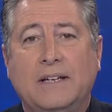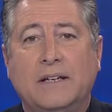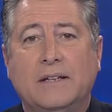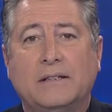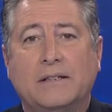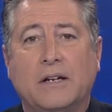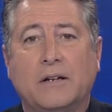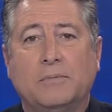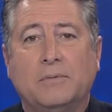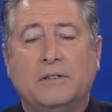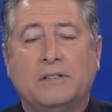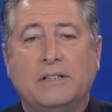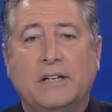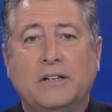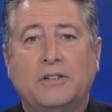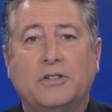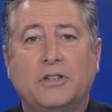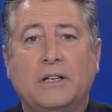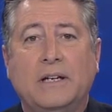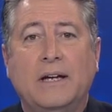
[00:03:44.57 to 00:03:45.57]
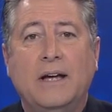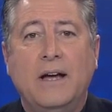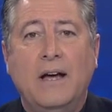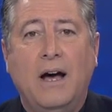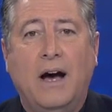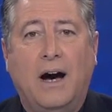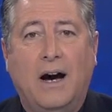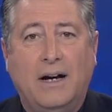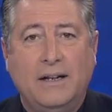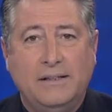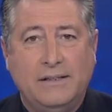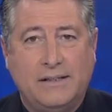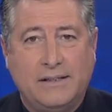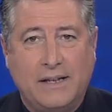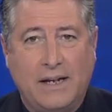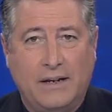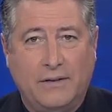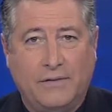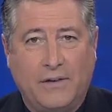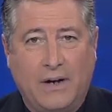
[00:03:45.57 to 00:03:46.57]
kids on potentially
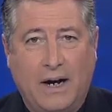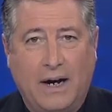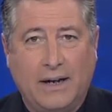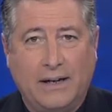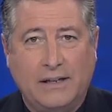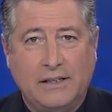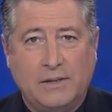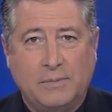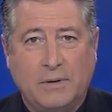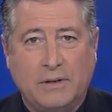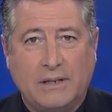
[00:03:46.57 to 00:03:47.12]
unsafe ice,